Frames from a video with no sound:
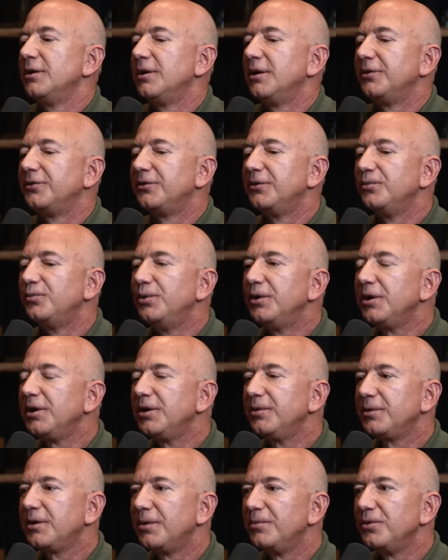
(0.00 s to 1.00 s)
I said we're
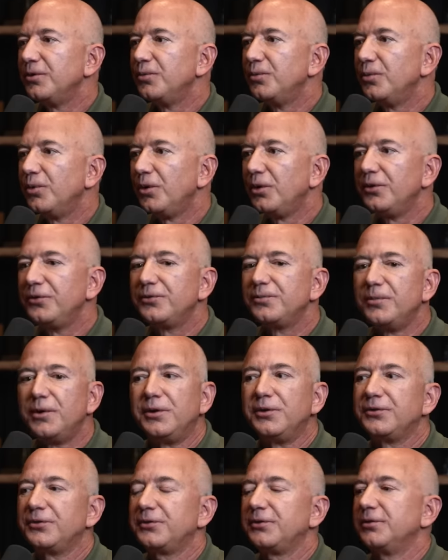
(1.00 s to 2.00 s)
going to become the world's
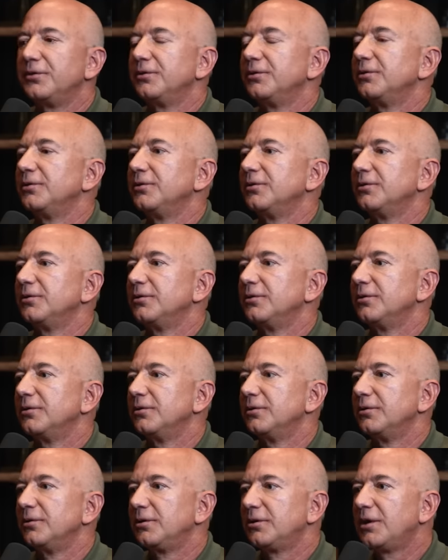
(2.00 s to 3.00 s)
most
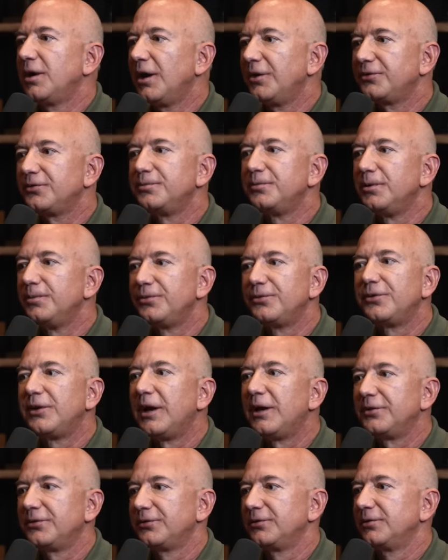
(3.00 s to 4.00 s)

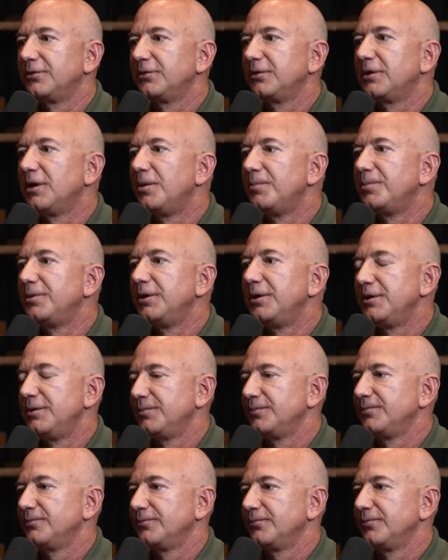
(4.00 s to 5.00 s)
customer-obsessed company.
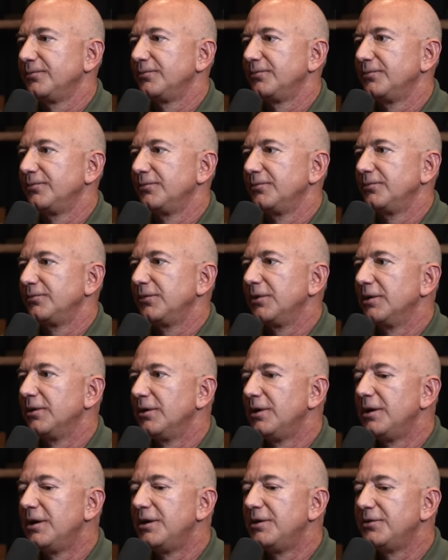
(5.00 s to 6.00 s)

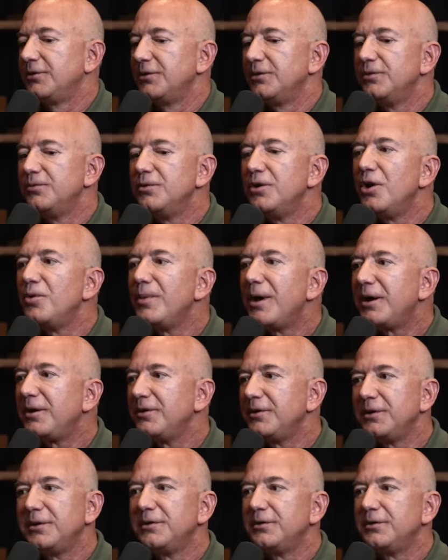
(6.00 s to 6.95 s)
Mm-hmm. And no matter the